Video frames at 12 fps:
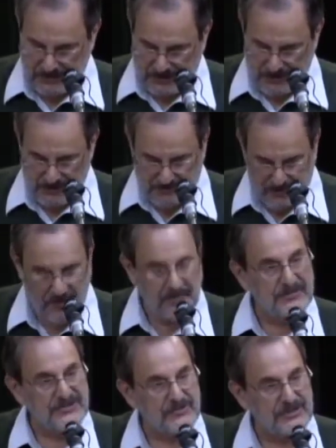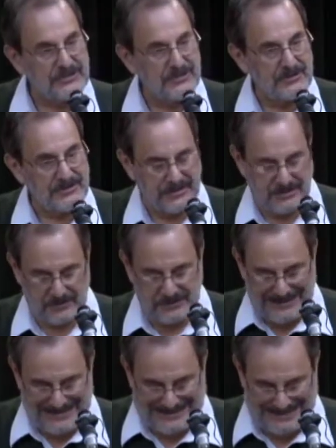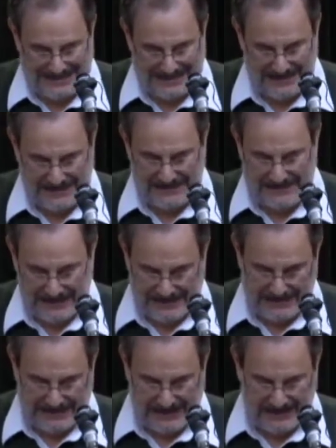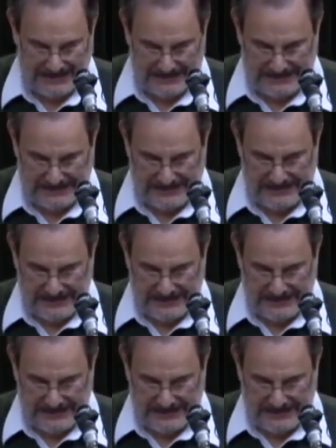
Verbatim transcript: is what her poems return to again and again.